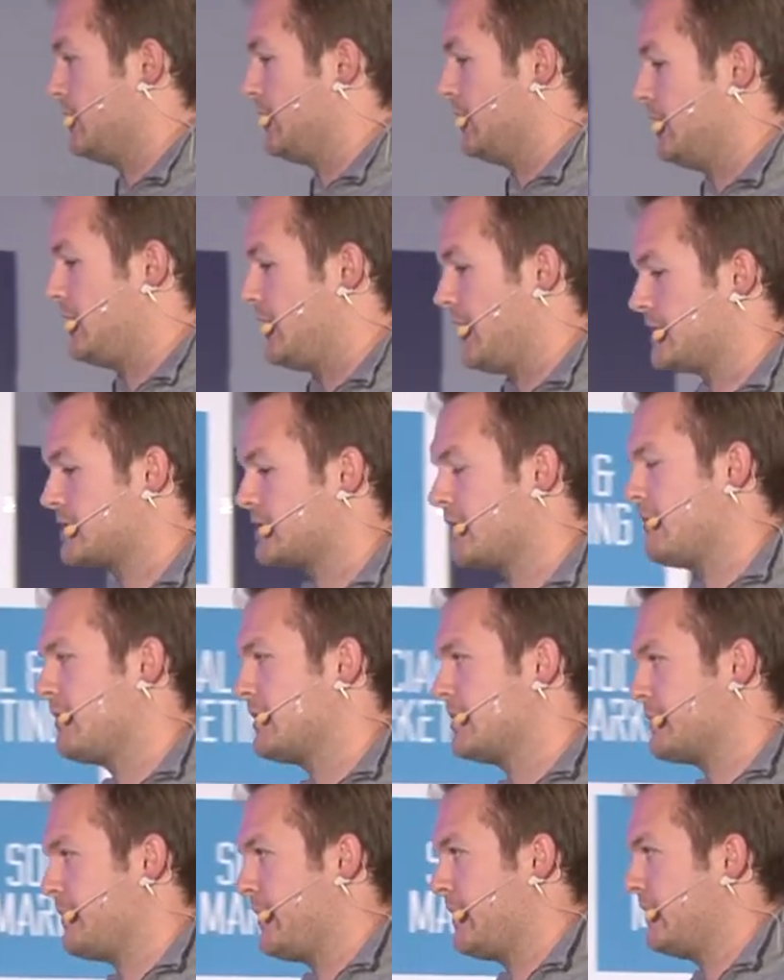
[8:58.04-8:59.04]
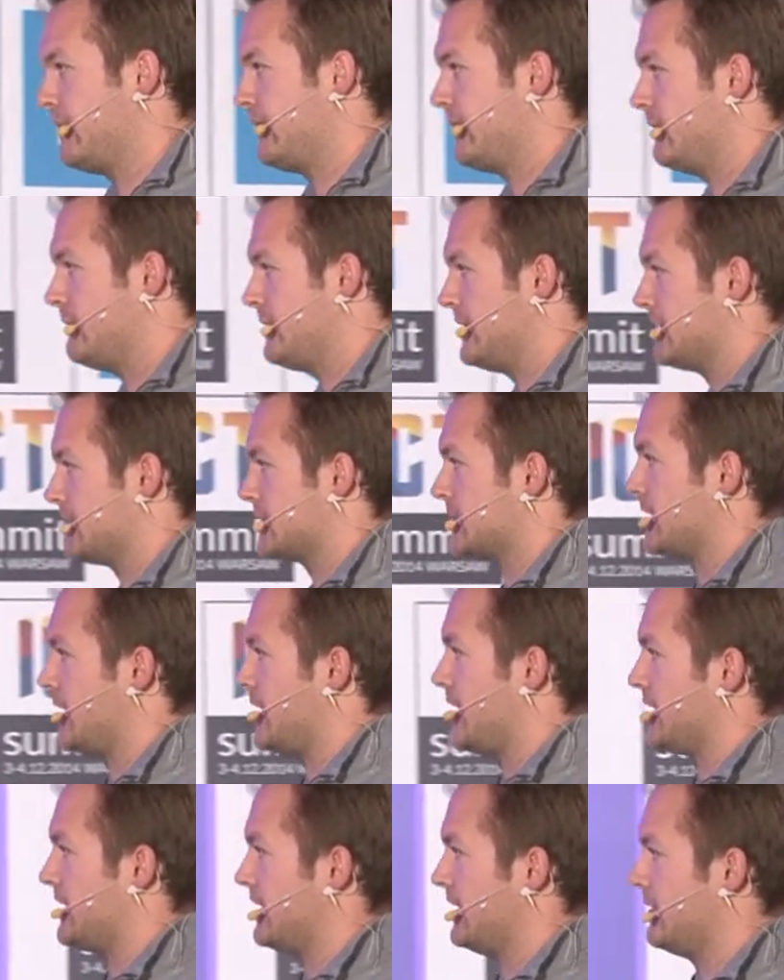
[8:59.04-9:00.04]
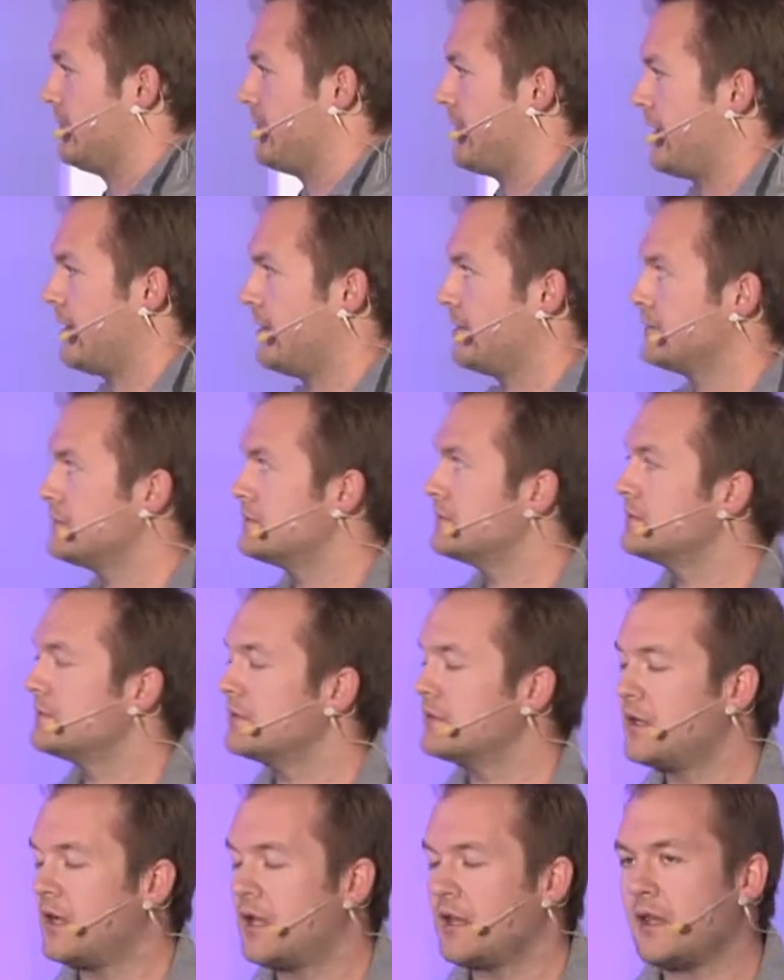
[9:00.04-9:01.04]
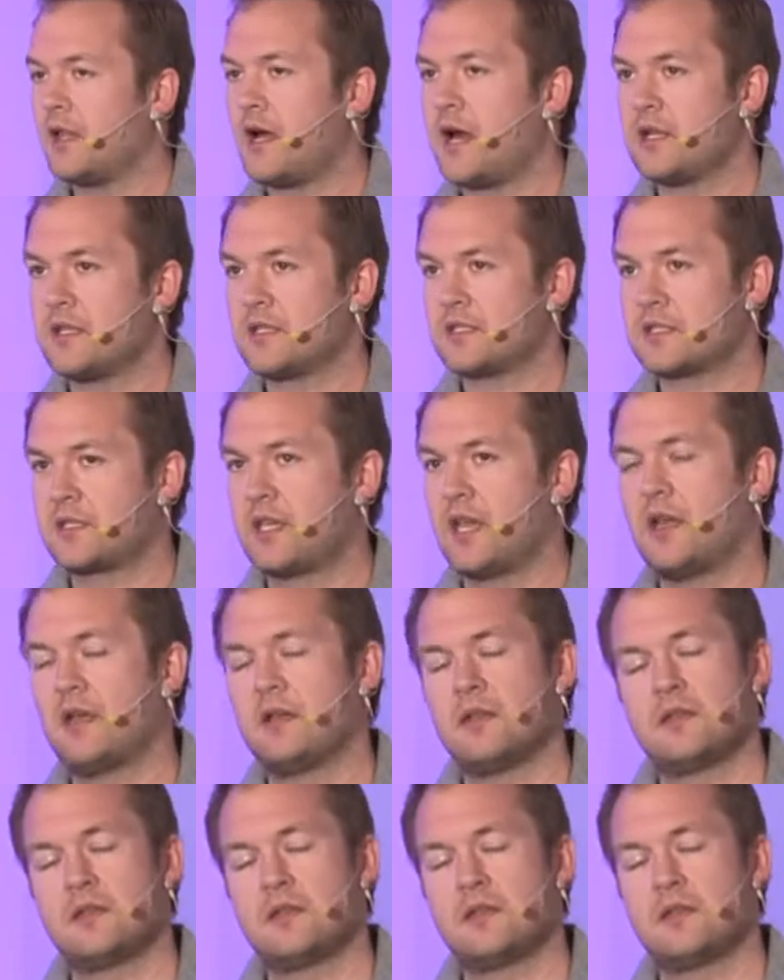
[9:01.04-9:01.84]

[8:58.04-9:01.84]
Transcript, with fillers: And so I want to spend a few minutes talking about a lot of the, st